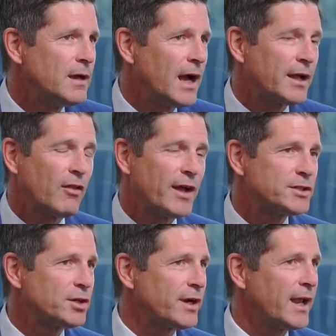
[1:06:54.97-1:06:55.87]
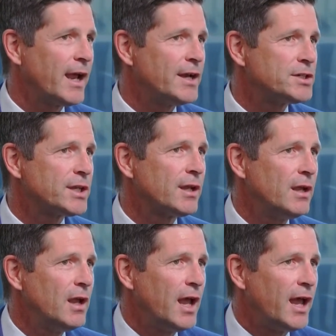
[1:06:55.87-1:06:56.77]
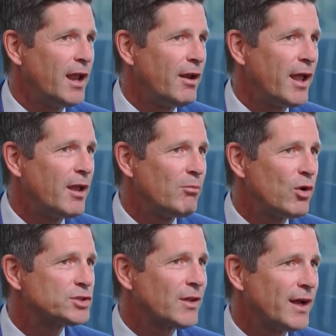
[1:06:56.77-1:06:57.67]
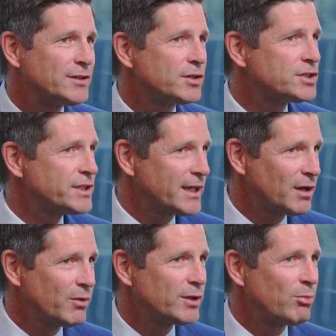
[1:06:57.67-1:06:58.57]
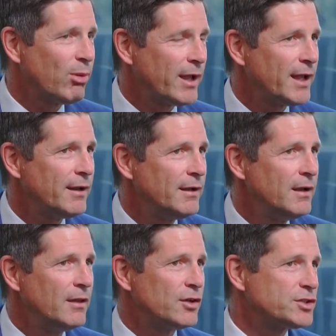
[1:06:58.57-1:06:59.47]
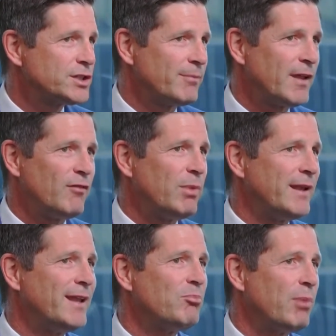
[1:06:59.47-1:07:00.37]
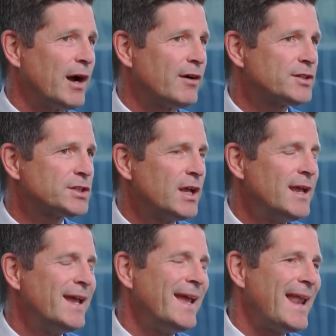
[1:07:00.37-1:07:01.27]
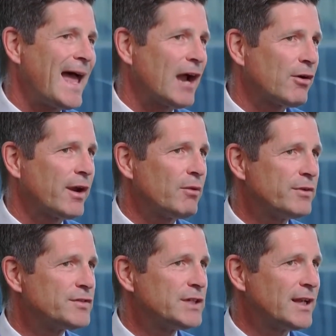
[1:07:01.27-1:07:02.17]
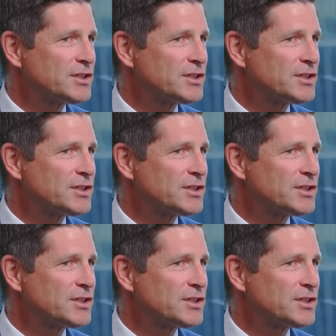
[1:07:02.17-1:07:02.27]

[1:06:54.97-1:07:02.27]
And clients are engaged, and most clients are sticking with their plan. There's some that have been dip buyers. In aggregate, we've seen a